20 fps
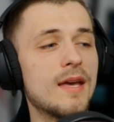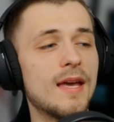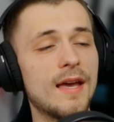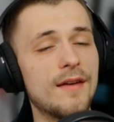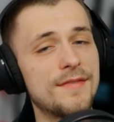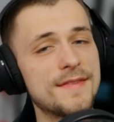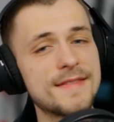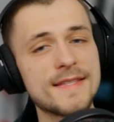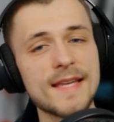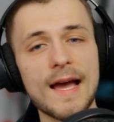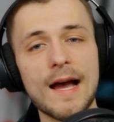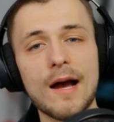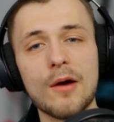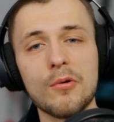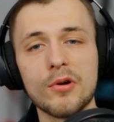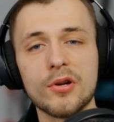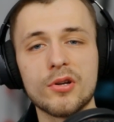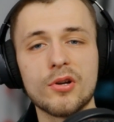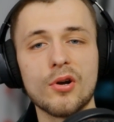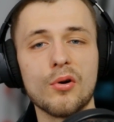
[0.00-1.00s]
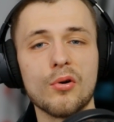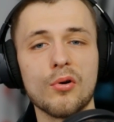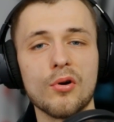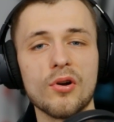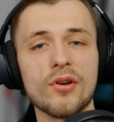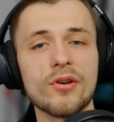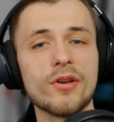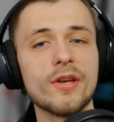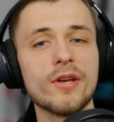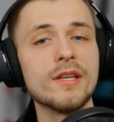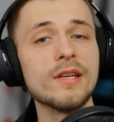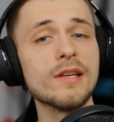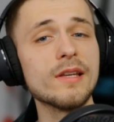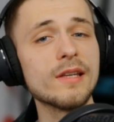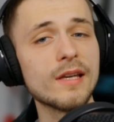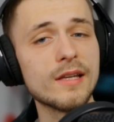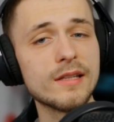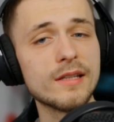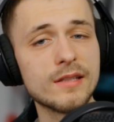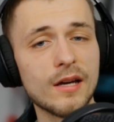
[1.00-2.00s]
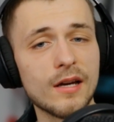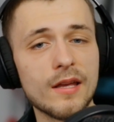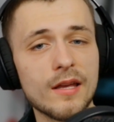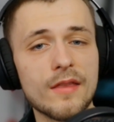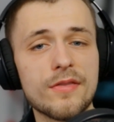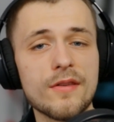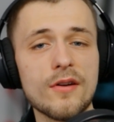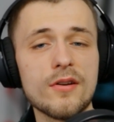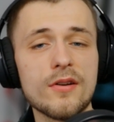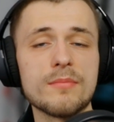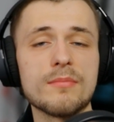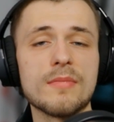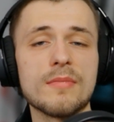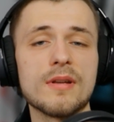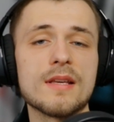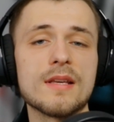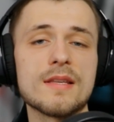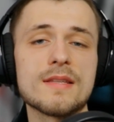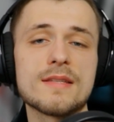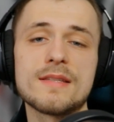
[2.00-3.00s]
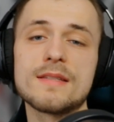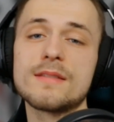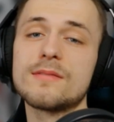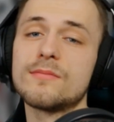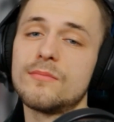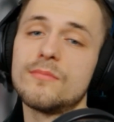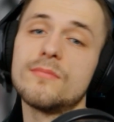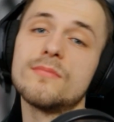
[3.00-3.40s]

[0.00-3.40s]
If it's an hour cohort, you get done in 30 minutes.